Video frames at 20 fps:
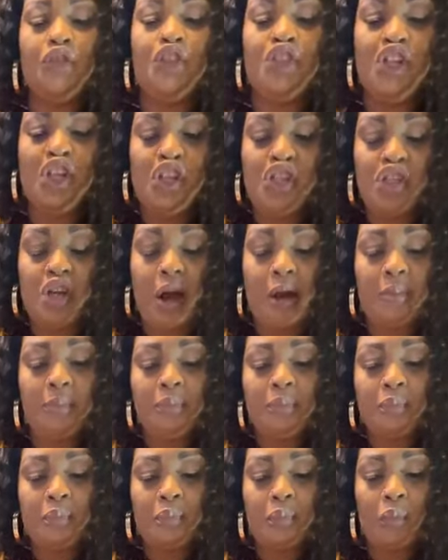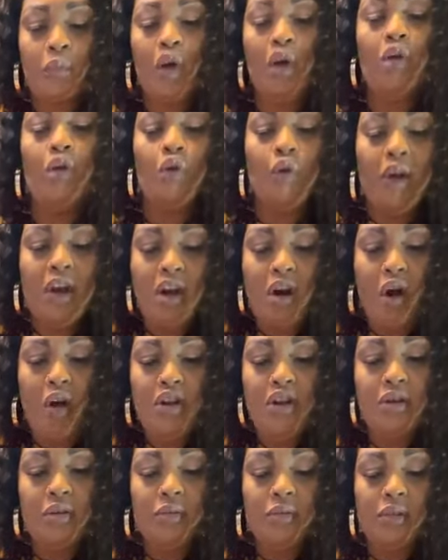ginger, green
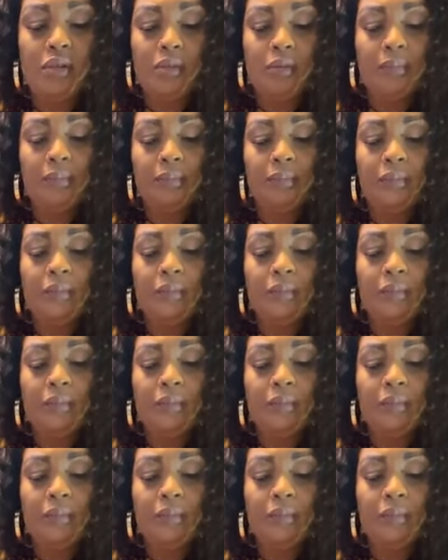onions.